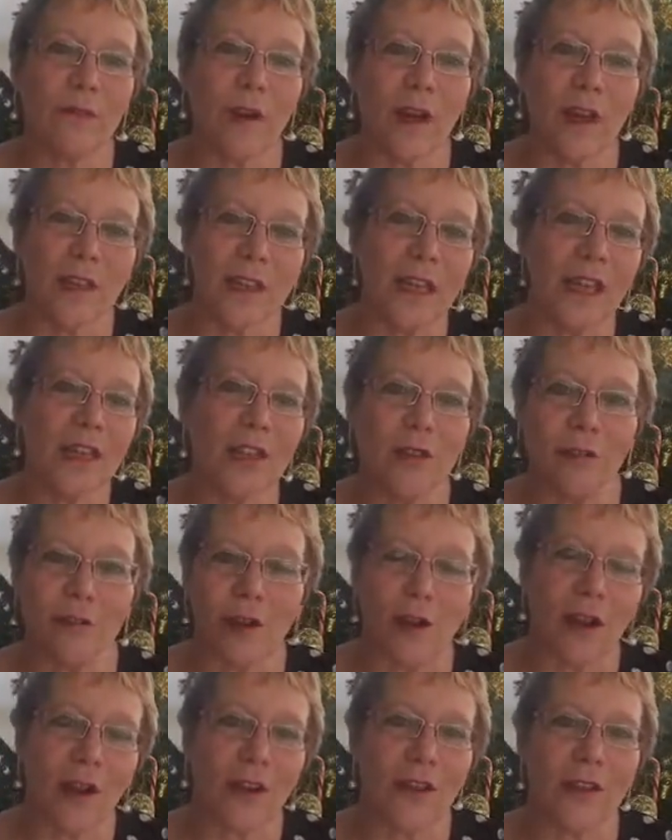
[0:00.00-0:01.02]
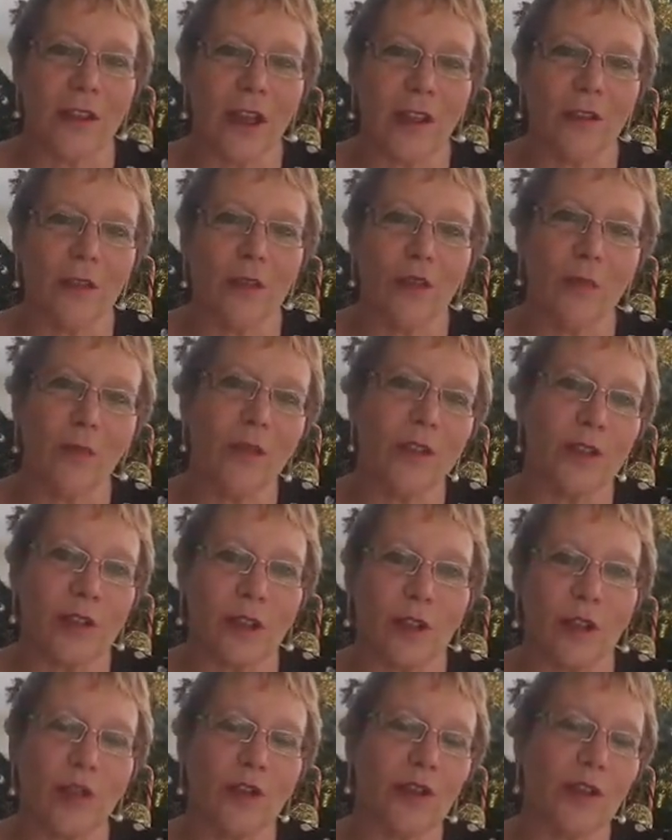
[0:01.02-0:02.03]
identified that urban
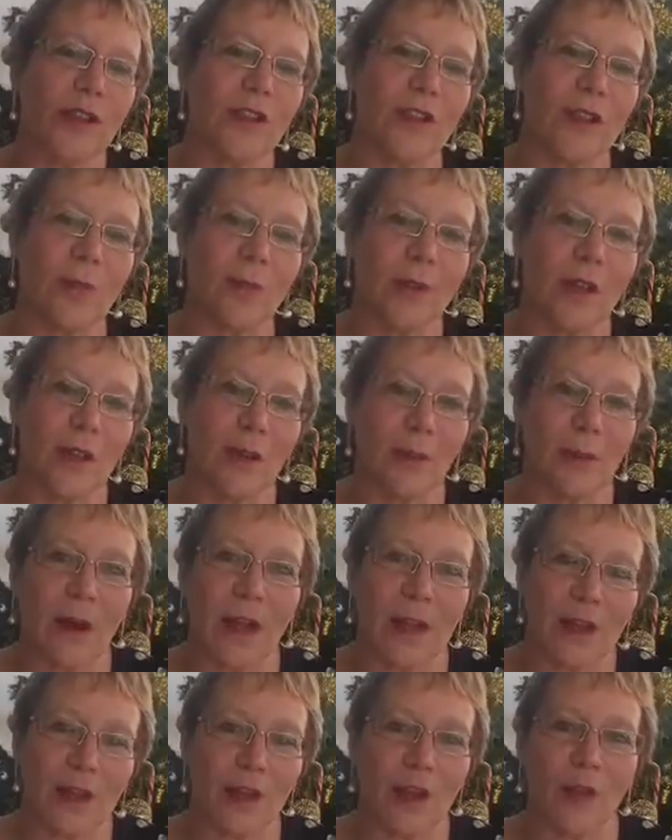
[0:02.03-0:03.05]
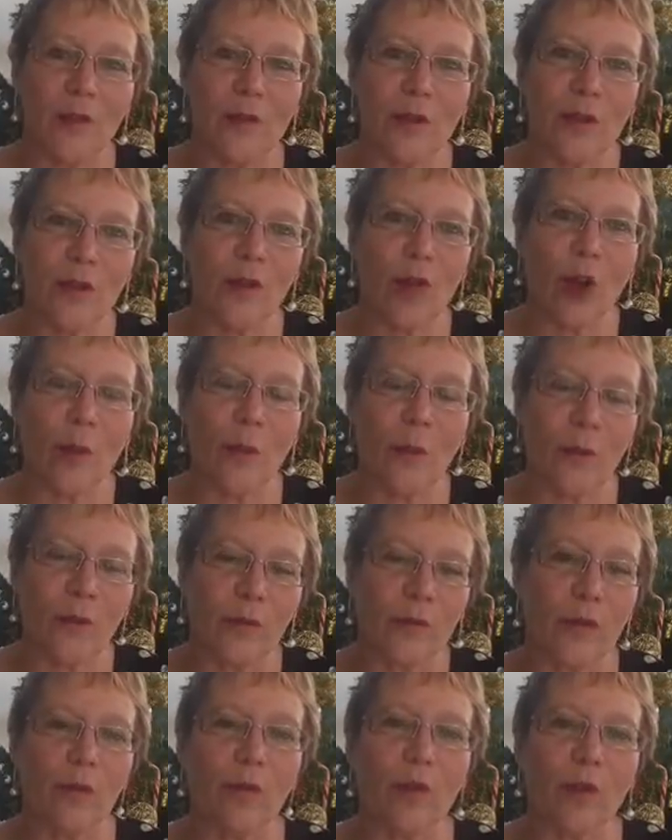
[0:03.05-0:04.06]
solutions are being placed over the top
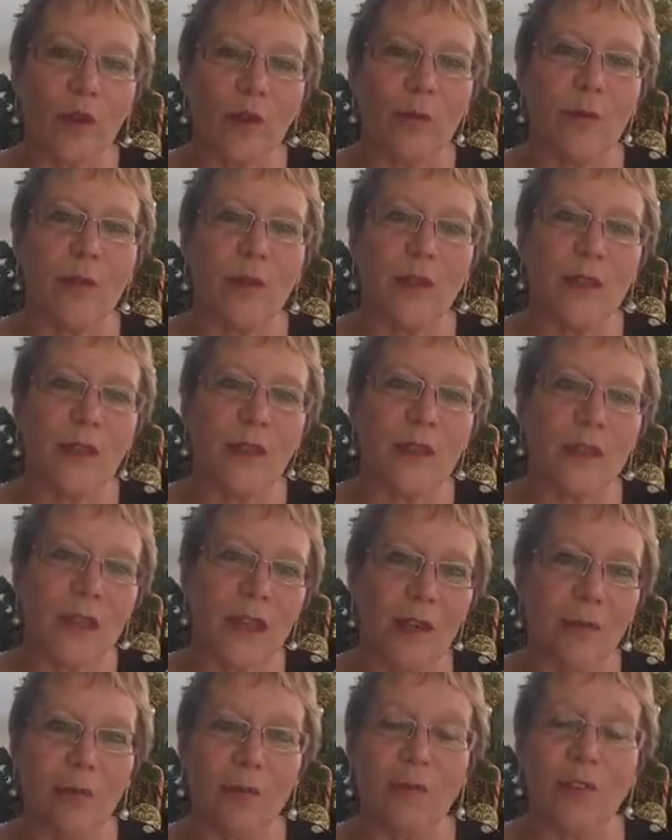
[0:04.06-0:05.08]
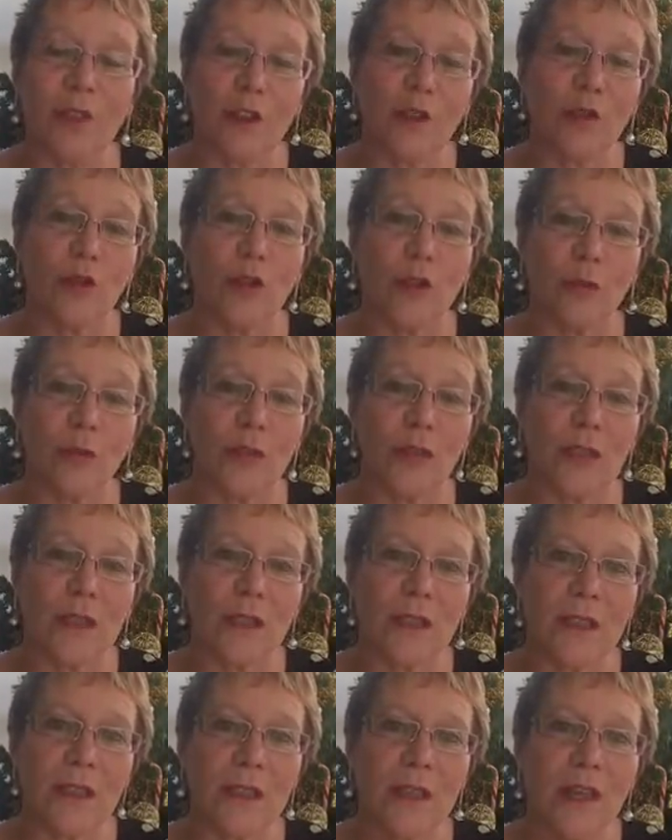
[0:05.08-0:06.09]
of rural communities and provincial
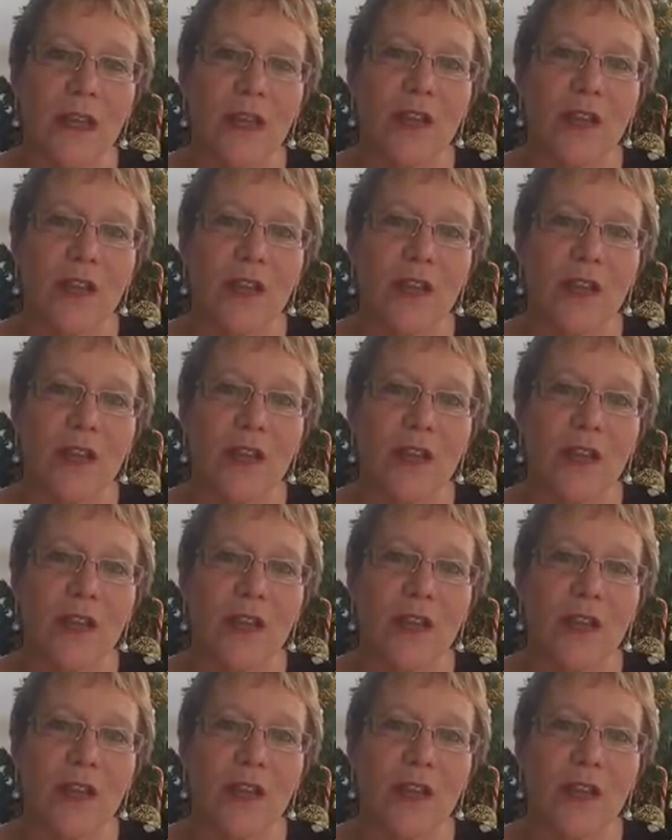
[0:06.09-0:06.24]
communities.